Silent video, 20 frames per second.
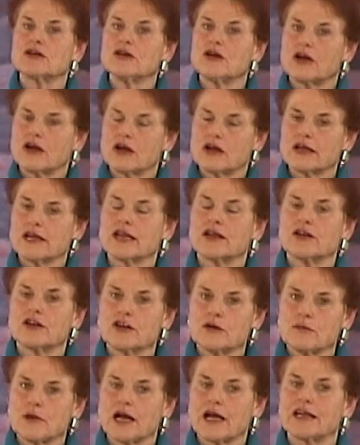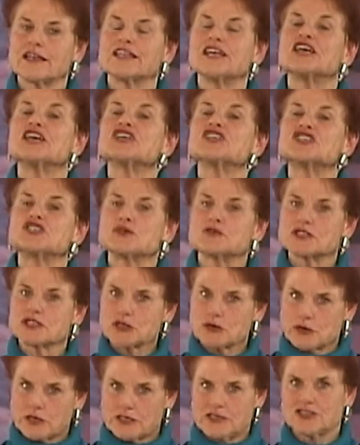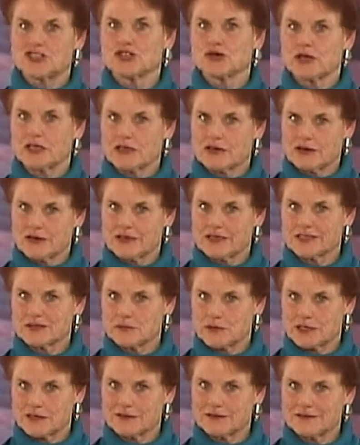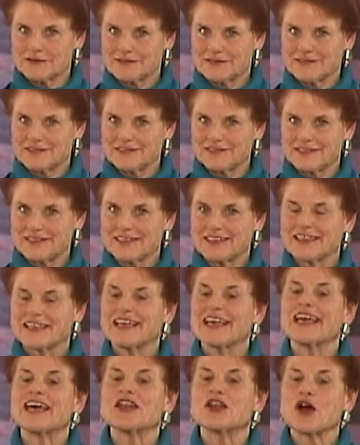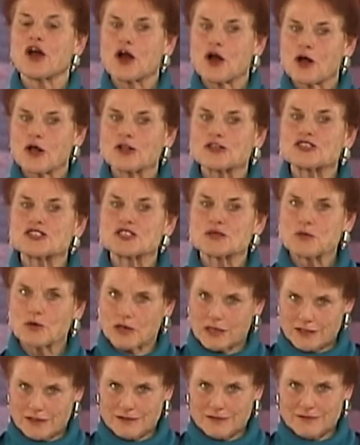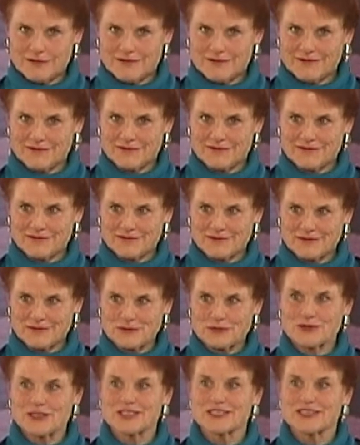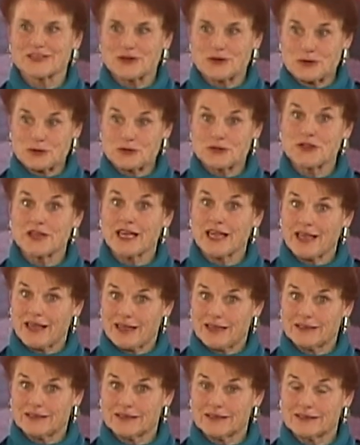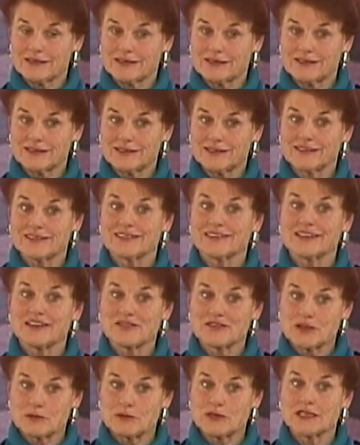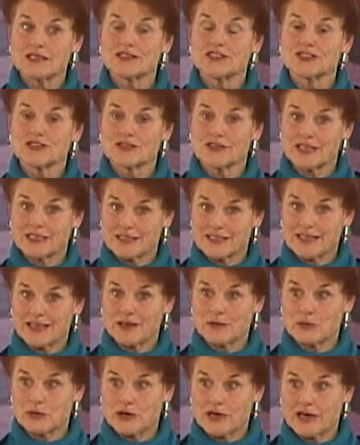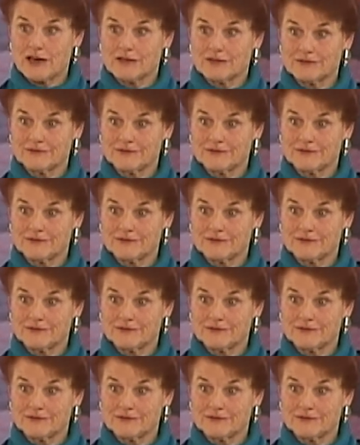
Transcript: heart and her mind, she was going to join her husband. And all she wanted was to hold the hand of the minister and say a prayer.